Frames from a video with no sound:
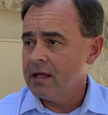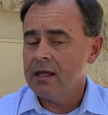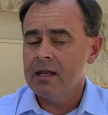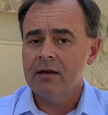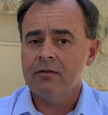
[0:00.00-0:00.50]

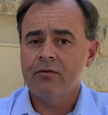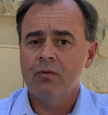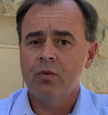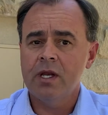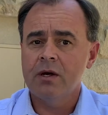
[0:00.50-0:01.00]
And
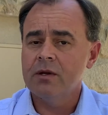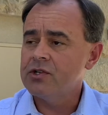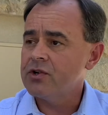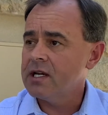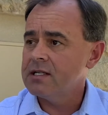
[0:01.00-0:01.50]
if we don't
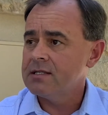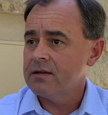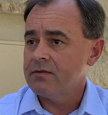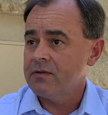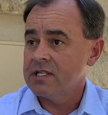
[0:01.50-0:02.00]
address,
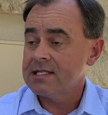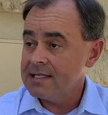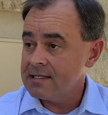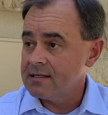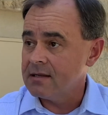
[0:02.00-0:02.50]
if the
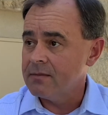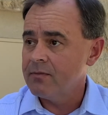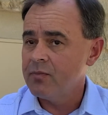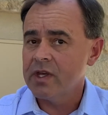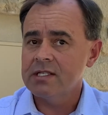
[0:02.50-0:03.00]
system
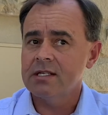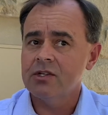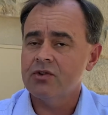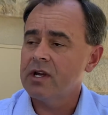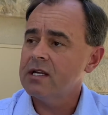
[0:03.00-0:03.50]
doesn't
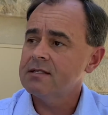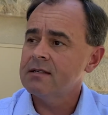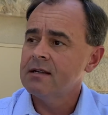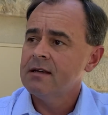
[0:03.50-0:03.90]
address